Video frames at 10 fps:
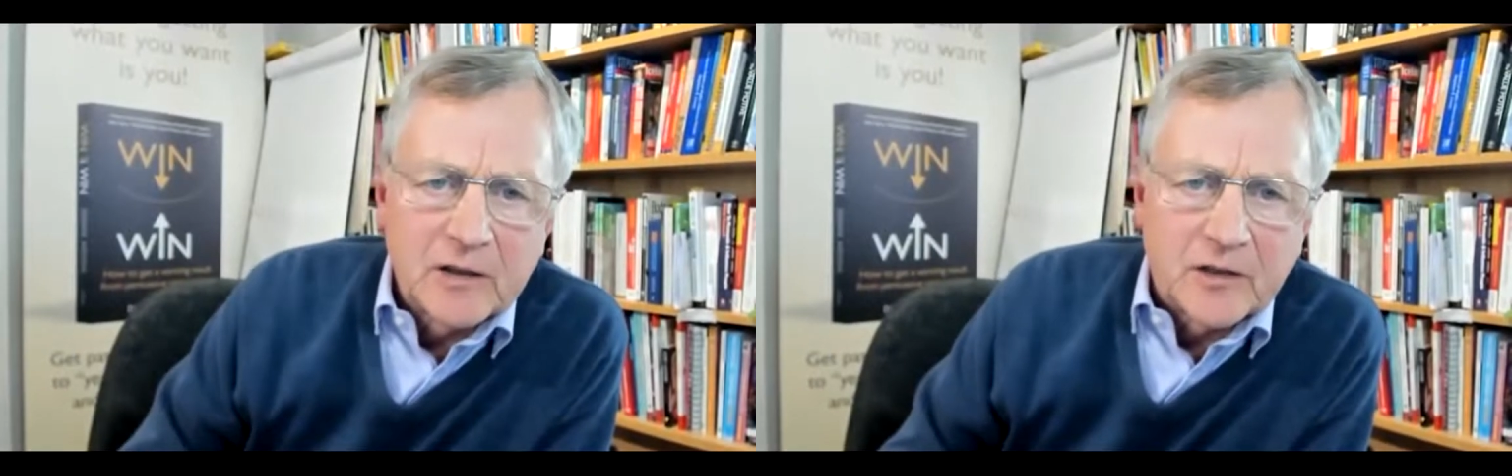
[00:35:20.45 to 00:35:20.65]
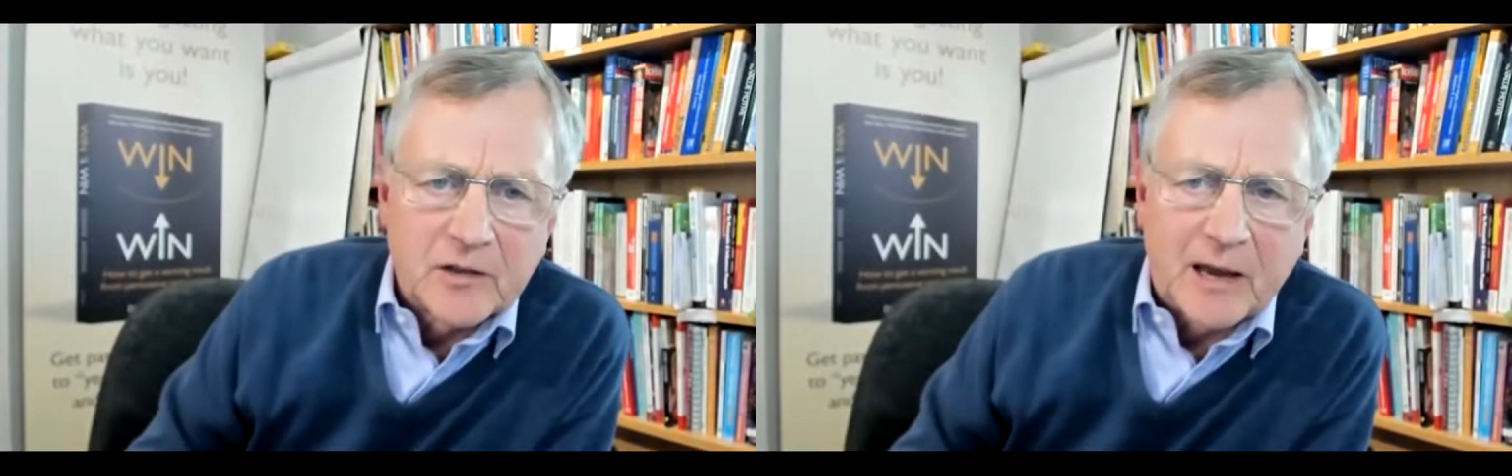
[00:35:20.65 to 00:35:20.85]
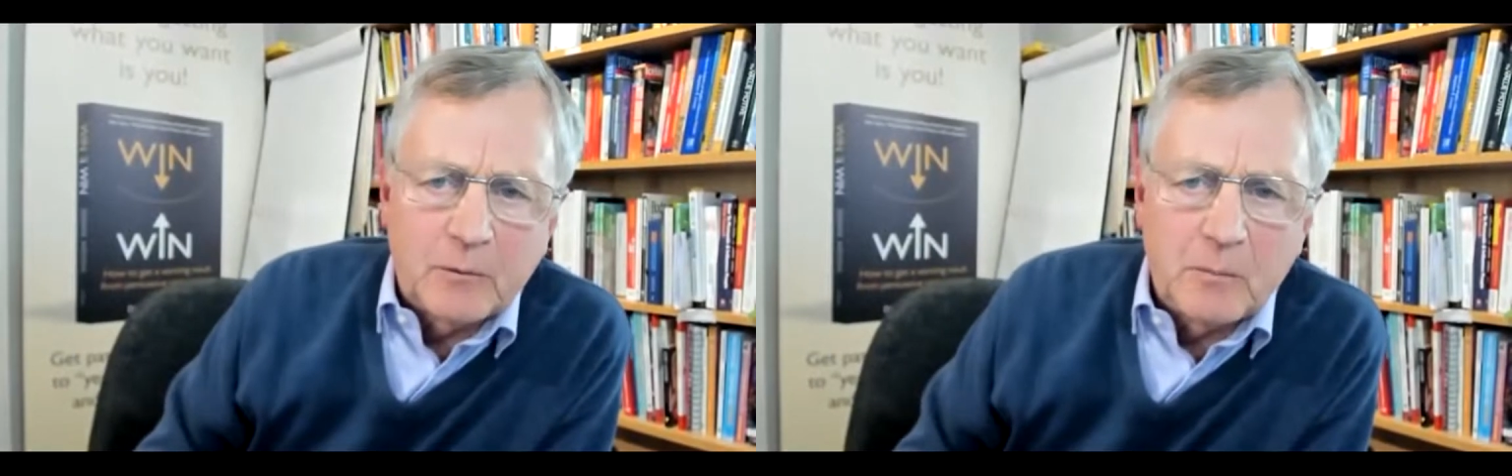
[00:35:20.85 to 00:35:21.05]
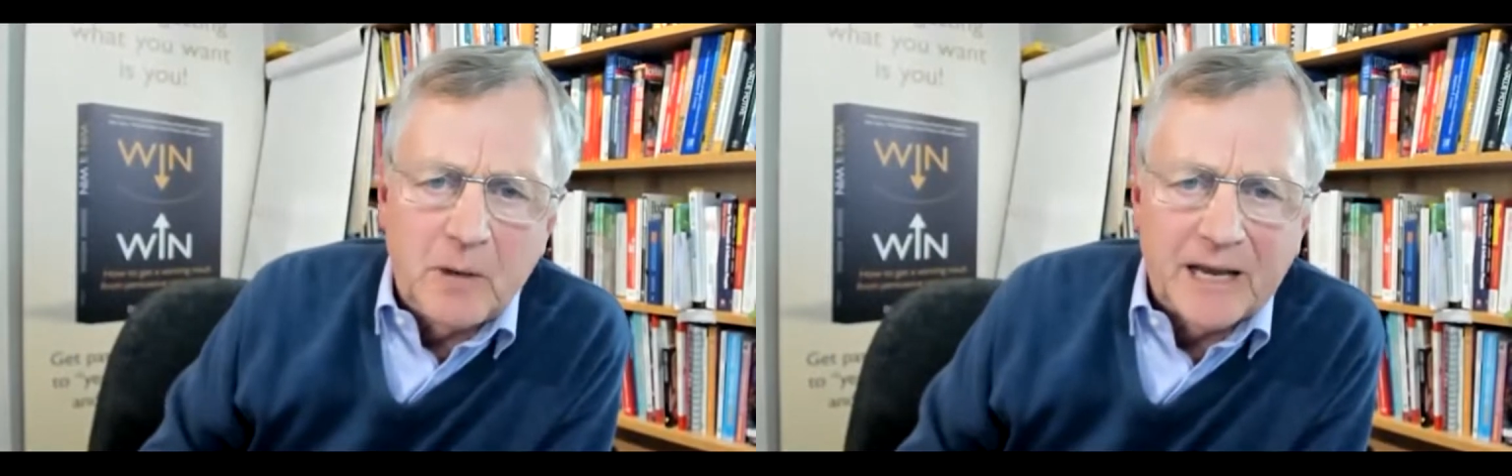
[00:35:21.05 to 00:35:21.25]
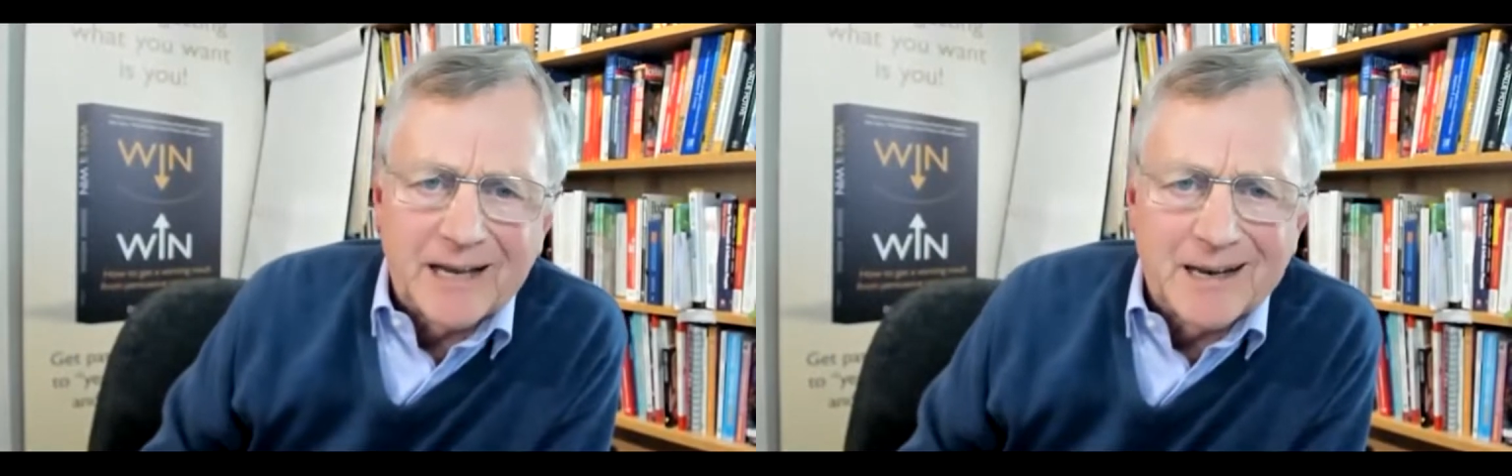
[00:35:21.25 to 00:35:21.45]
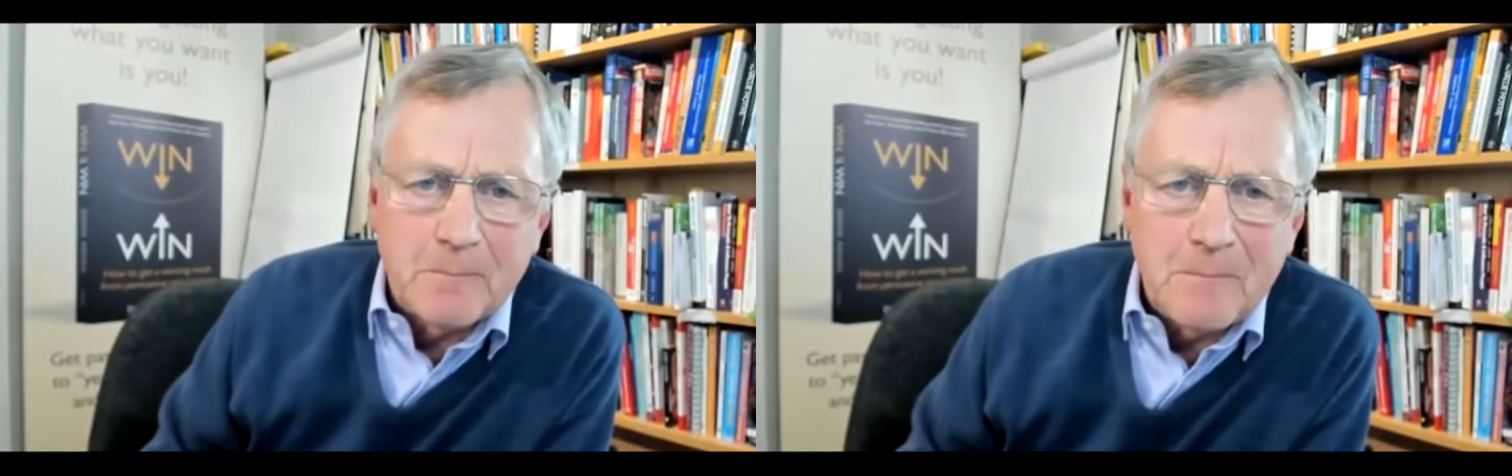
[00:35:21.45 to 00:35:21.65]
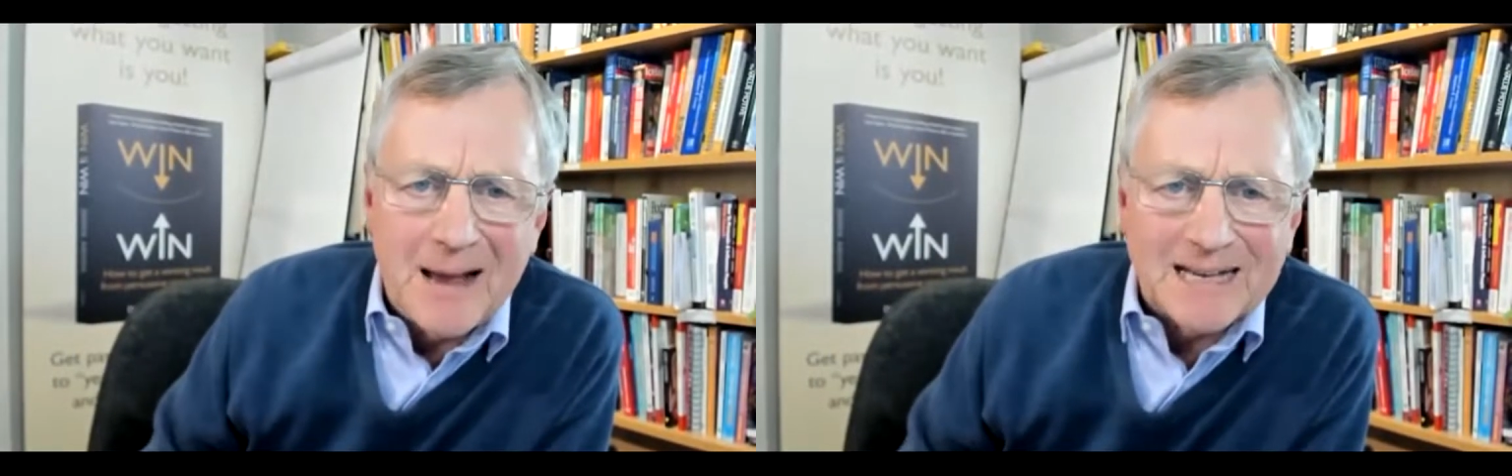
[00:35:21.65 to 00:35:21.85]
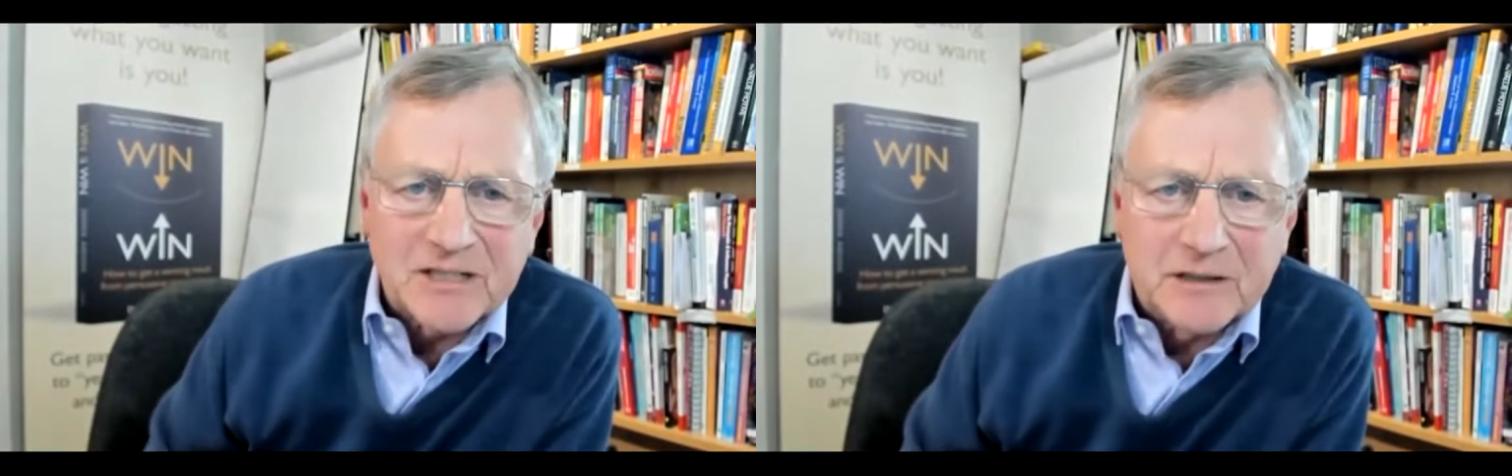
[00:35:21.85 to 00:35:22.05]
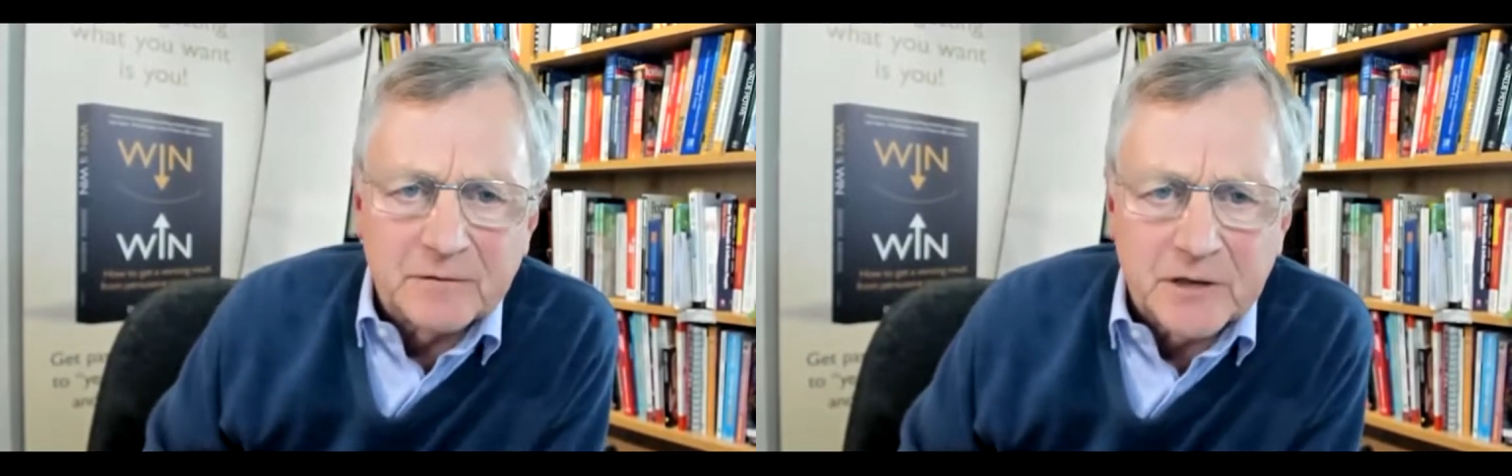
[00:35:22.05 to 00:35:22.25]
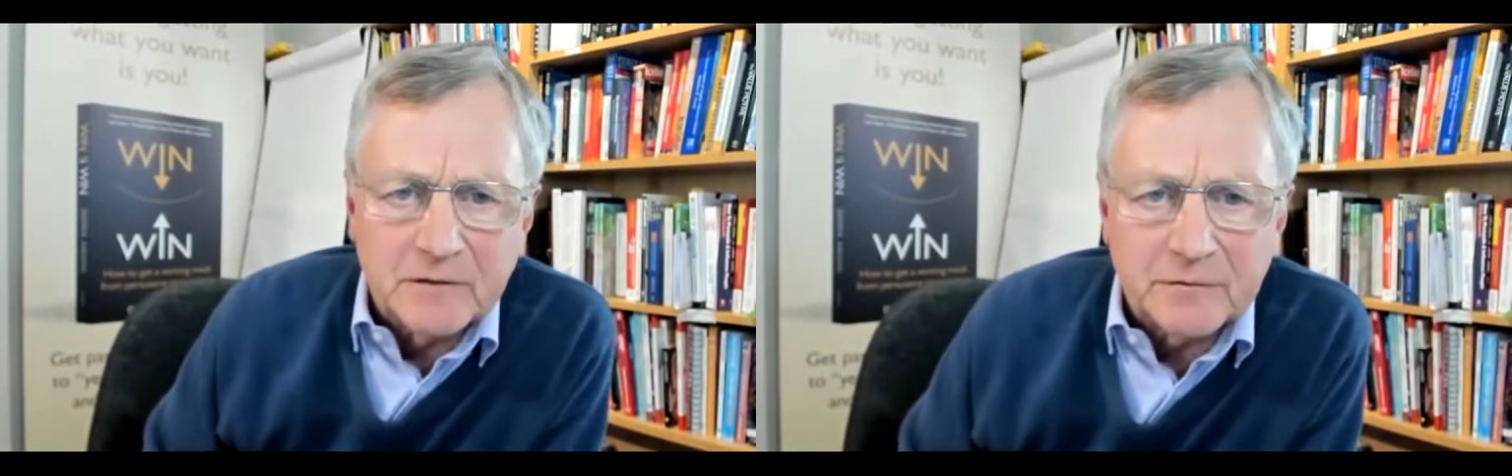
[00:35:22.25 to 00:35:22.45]
that they were making a massive
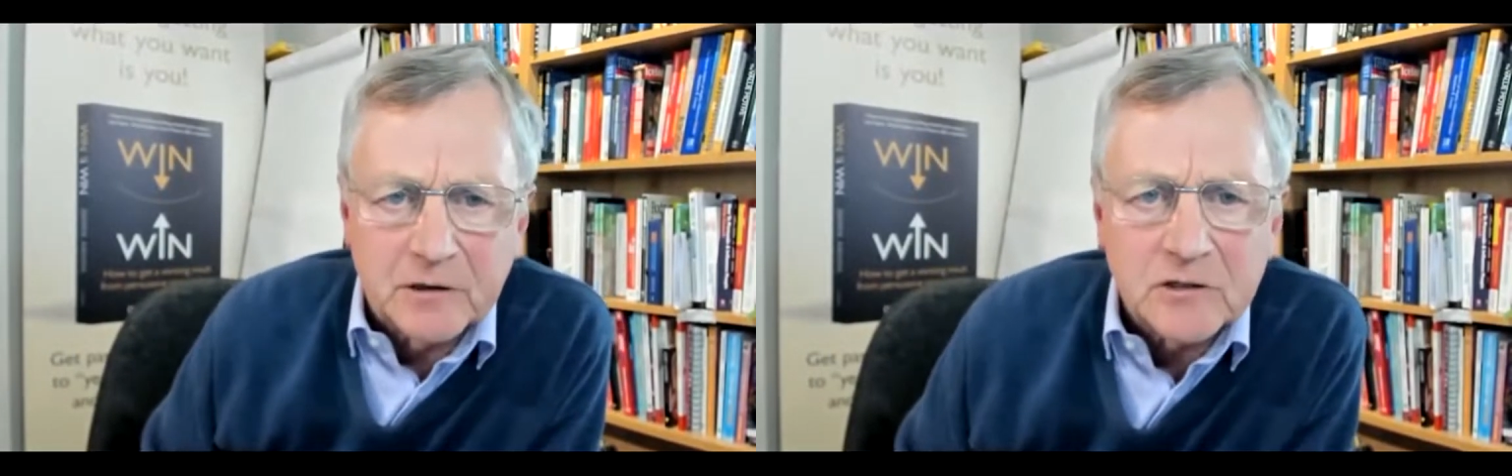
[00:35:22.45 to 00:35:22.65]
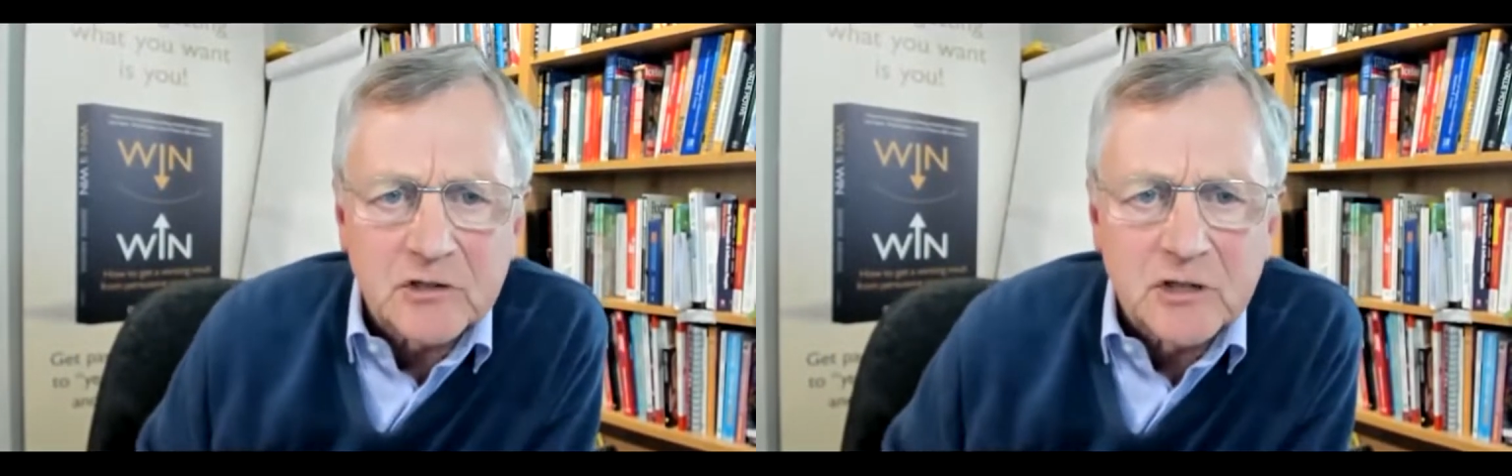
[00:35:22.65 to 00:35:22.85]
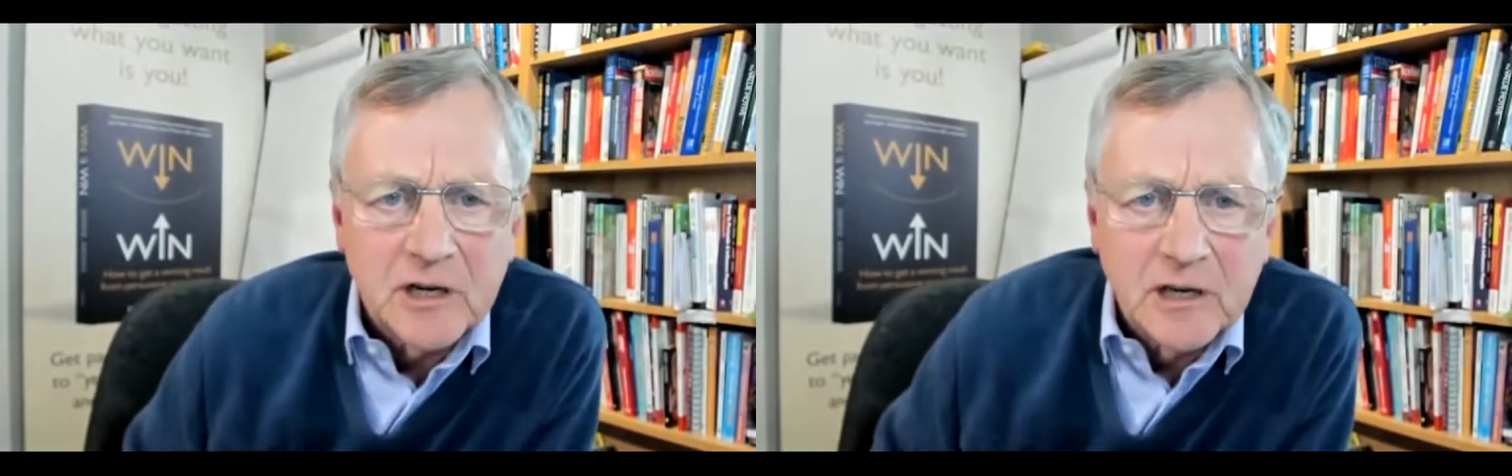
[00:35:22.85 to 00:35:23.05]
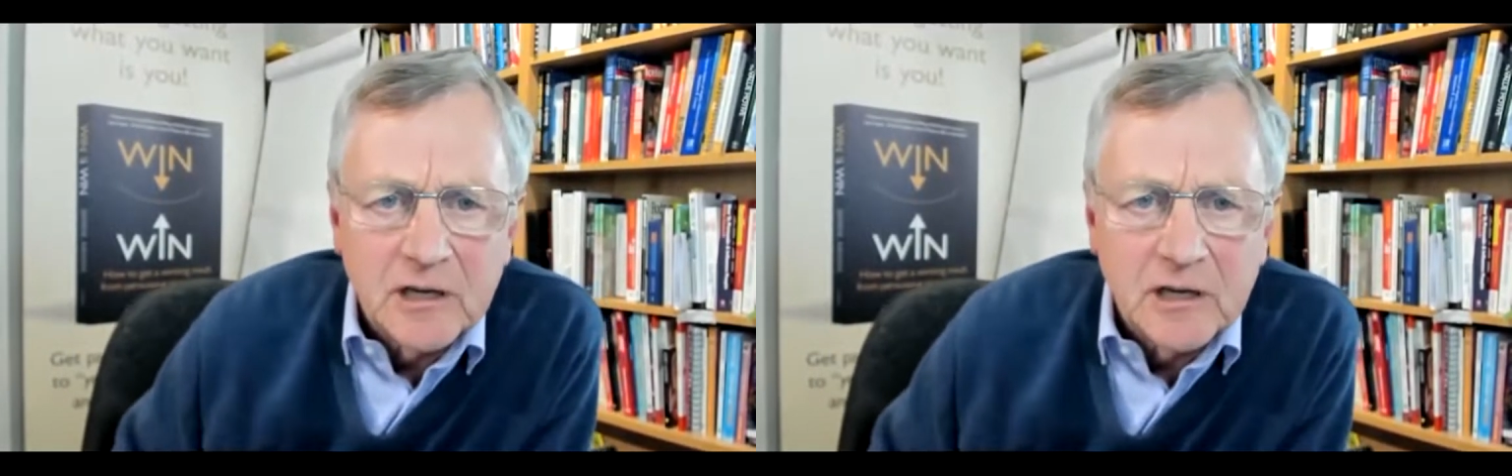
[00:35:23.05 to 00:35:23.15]
difference